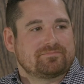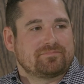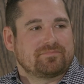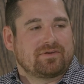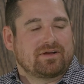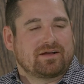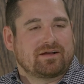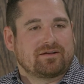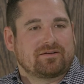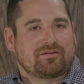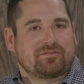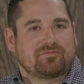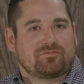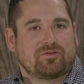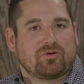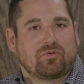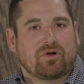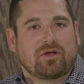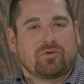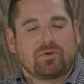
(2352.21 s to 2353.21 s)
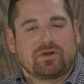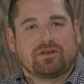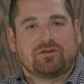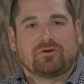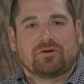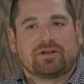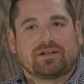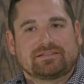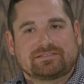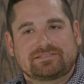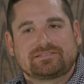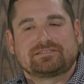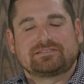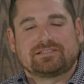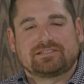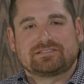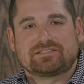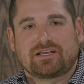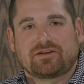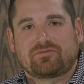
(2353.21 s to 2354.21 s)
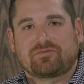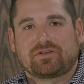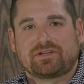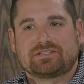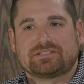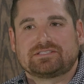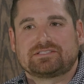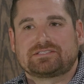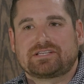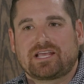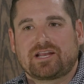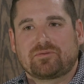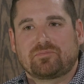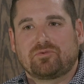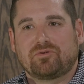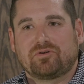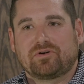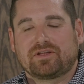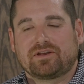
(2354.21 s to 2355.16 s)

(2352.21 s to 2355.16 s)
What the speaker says: the way we do it is definitely sustainable.